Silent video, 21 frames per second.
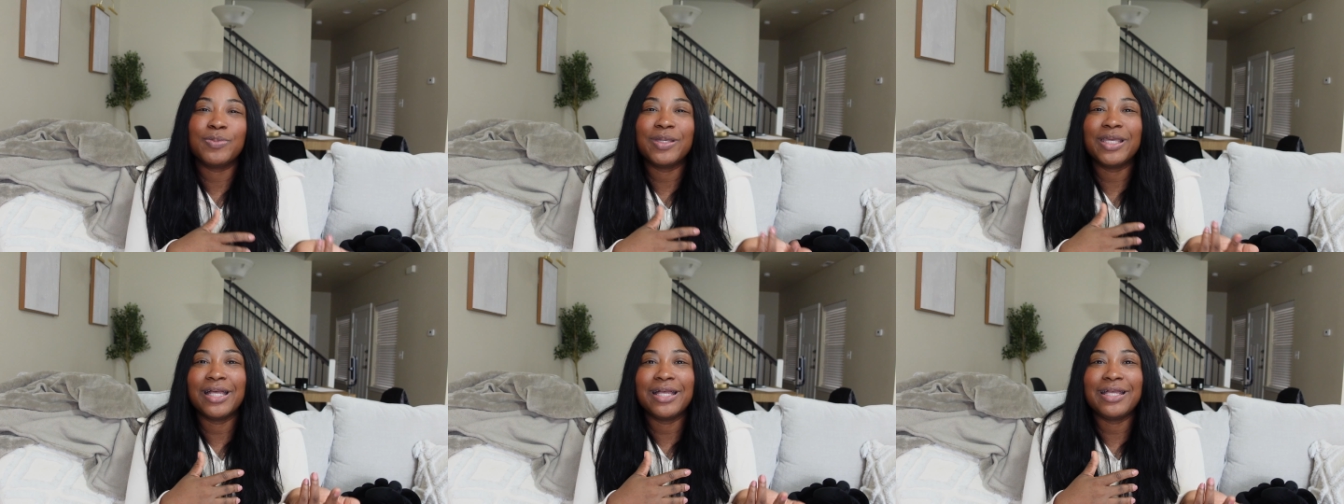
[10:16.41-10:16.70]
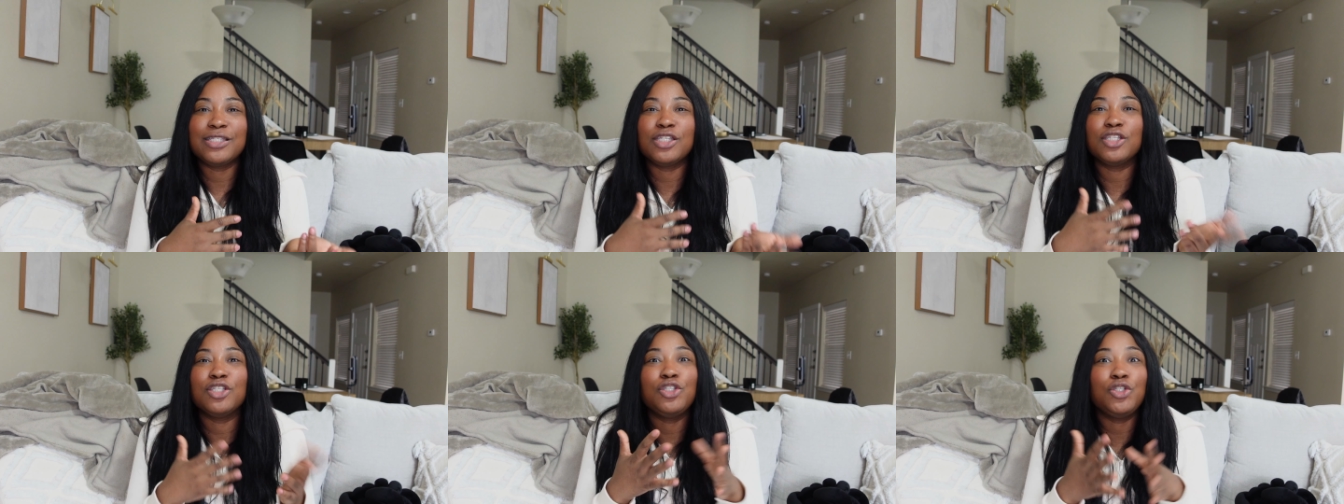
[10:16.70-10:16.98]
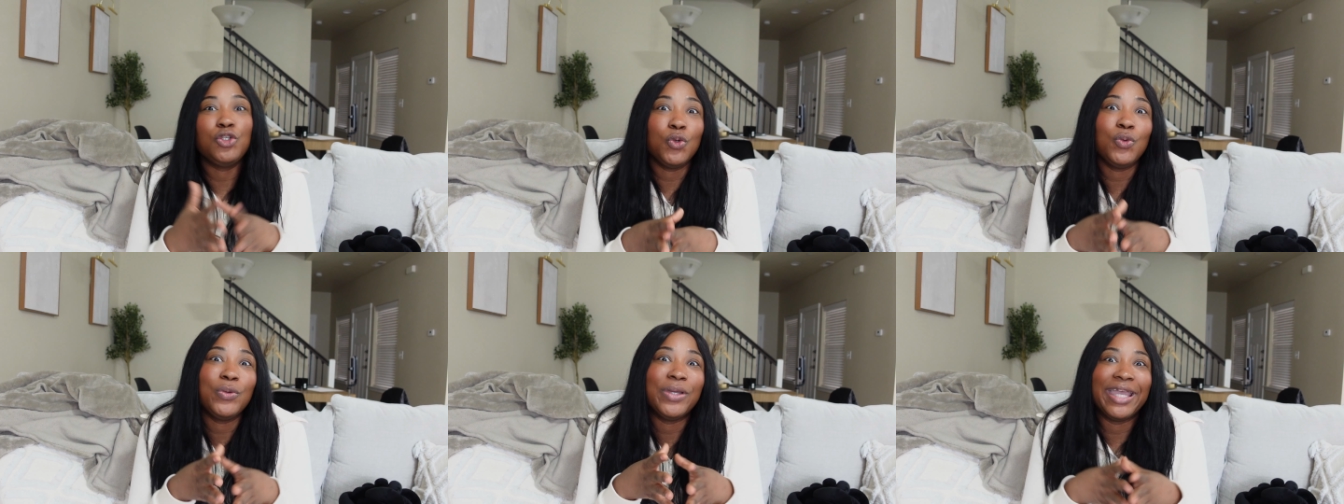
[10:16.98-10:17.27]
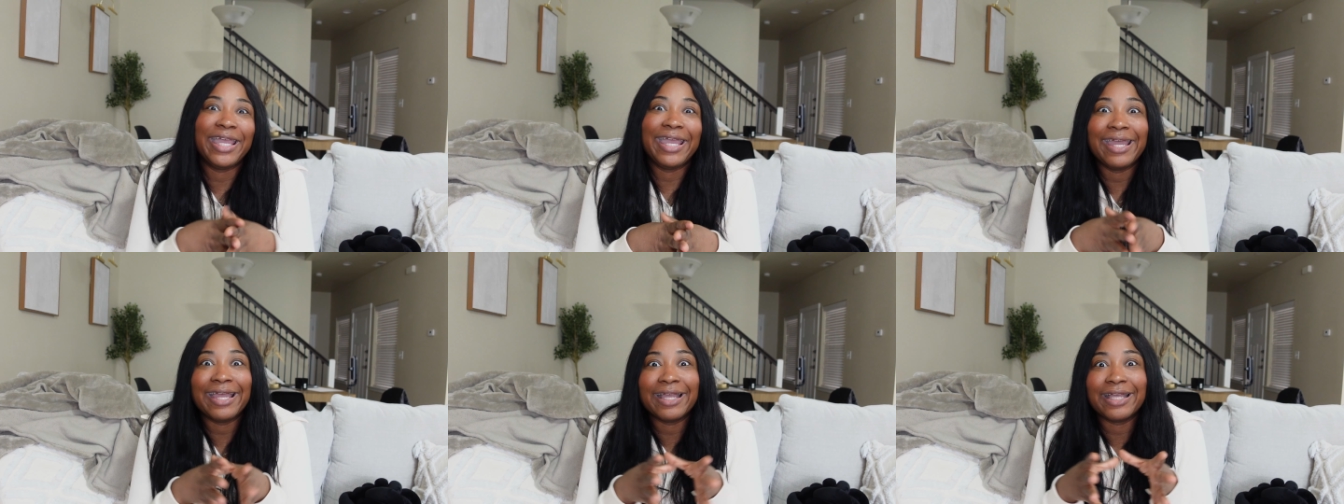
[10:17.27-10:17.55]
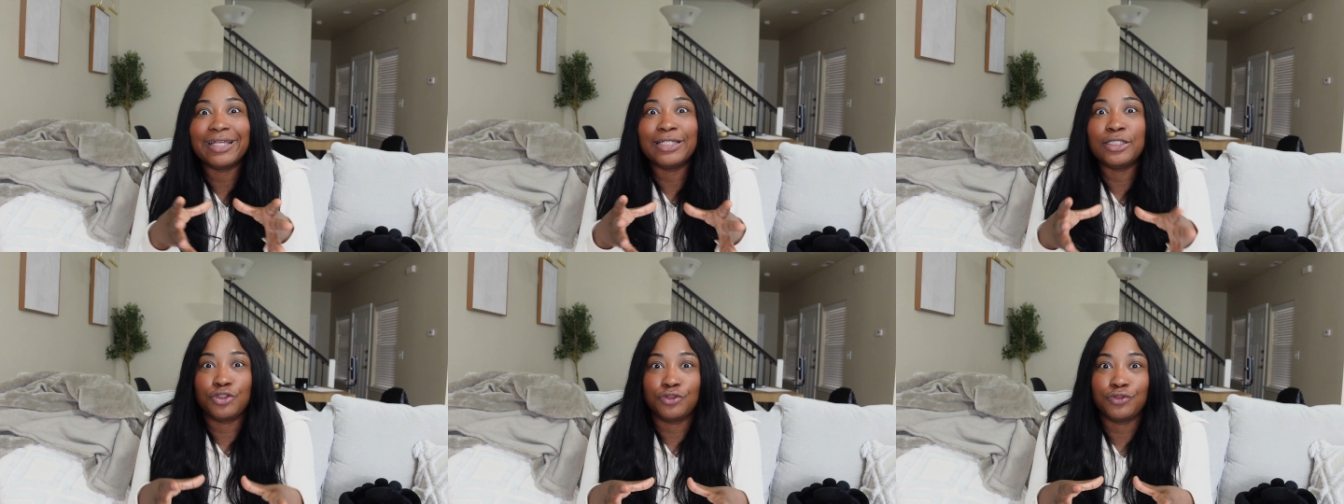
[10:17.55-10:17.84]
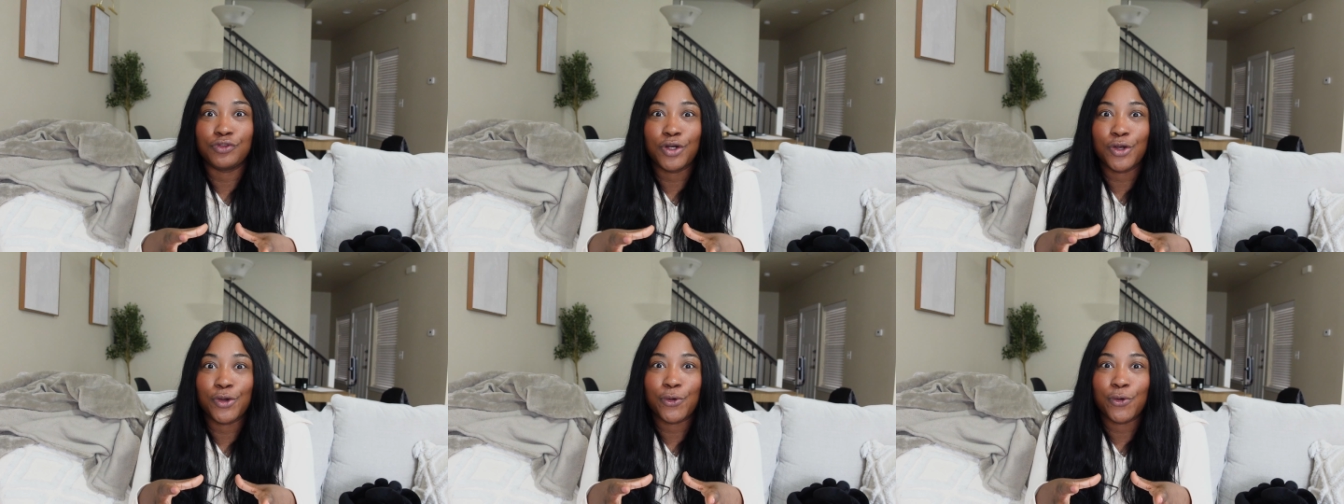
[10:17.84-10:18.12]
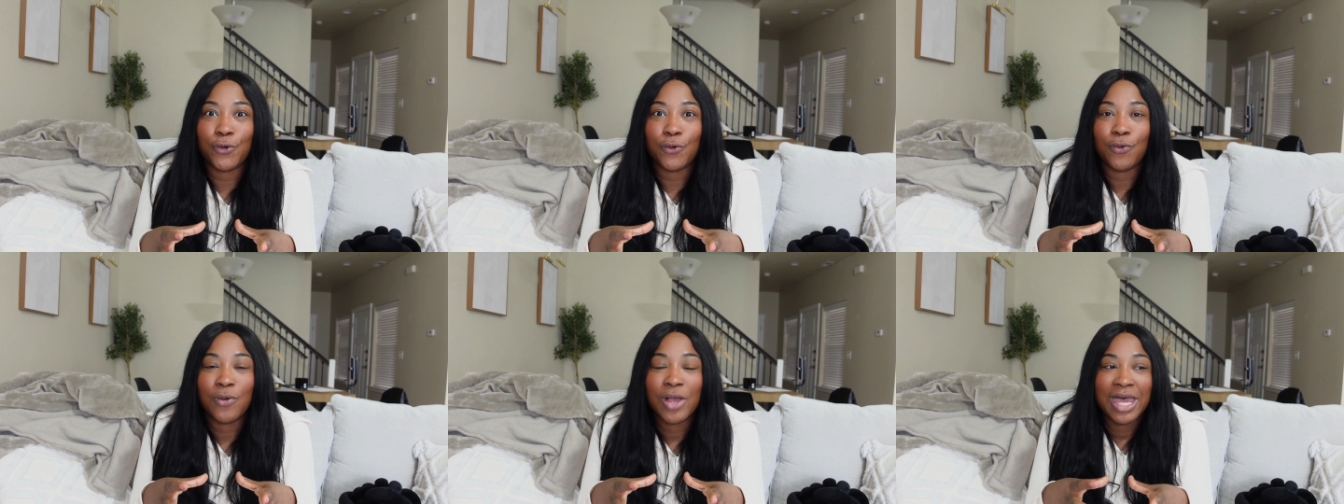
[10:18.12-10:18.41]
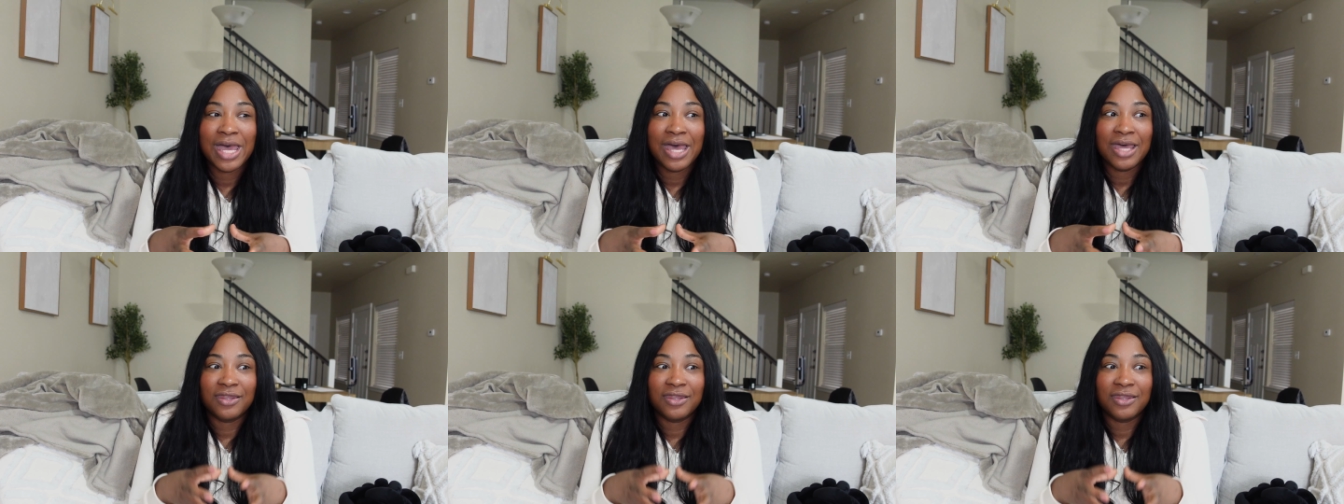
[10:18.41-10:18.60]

because you can't control